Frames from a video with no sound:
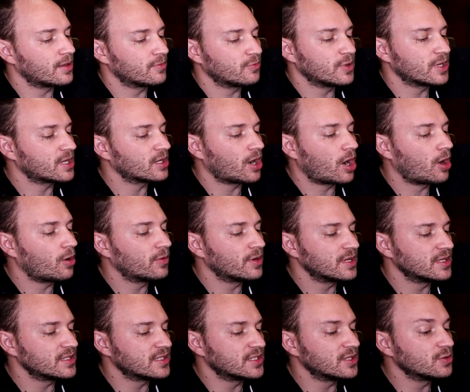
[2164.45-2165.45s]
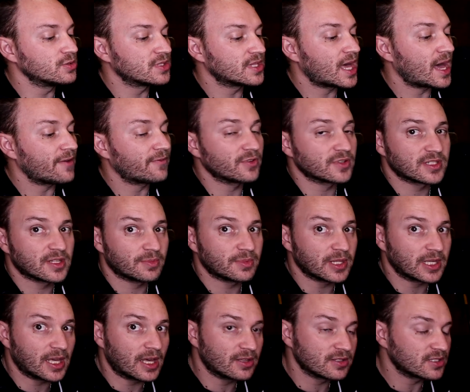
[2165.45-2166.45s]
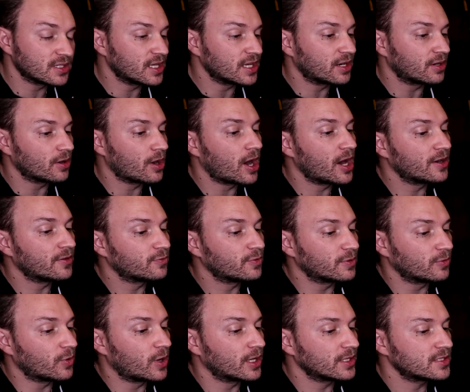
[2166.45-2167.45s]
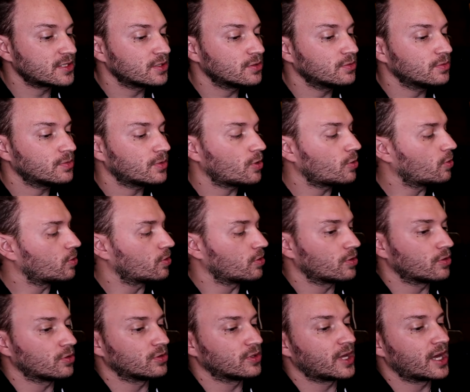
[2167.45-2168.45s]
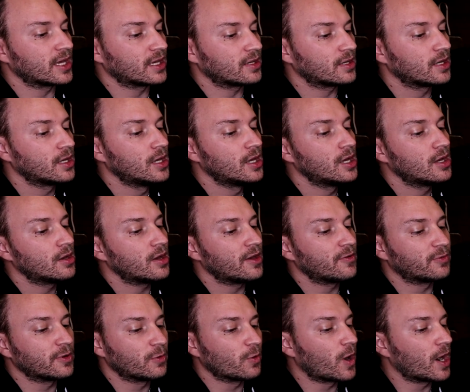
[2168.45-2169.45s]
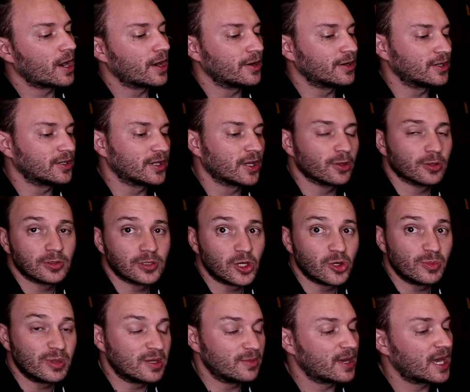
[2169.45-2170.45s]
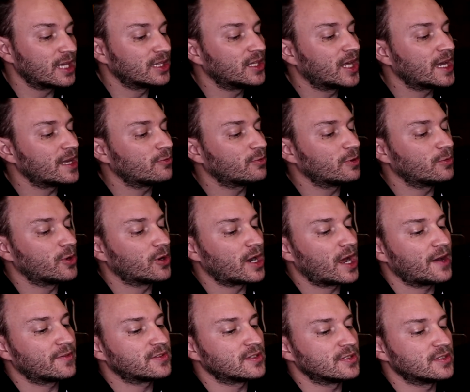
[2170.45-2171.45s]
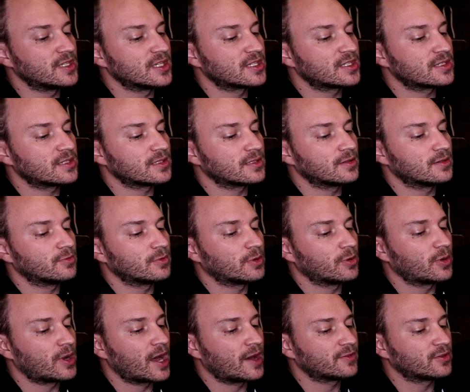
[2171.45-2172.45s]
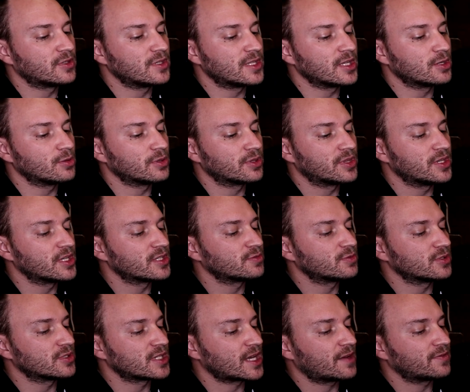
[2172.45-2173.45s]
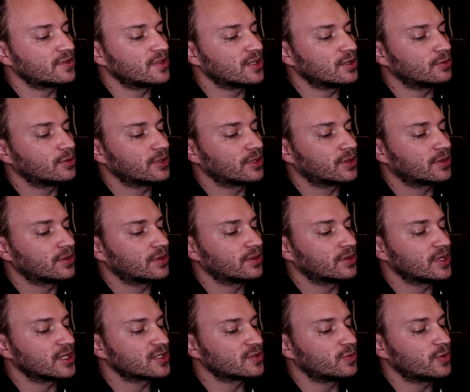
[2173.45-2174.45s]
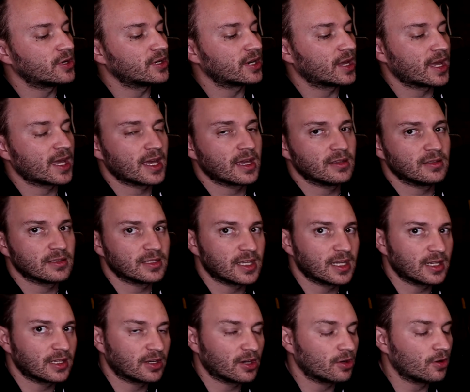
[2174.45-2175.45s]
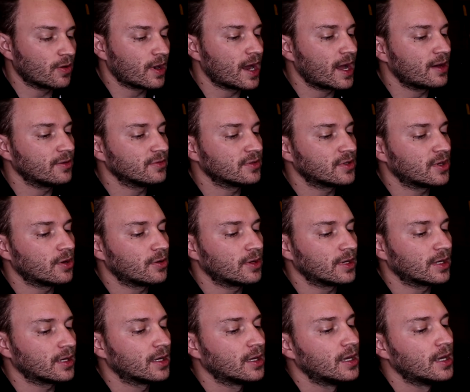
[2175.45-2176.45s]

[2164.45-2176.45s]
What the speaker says: We can always use that for something else later on if we want to, or like if we wire in another low beam headlight, we won't have to deal with this. We just have to deal with this one and getting a ground going.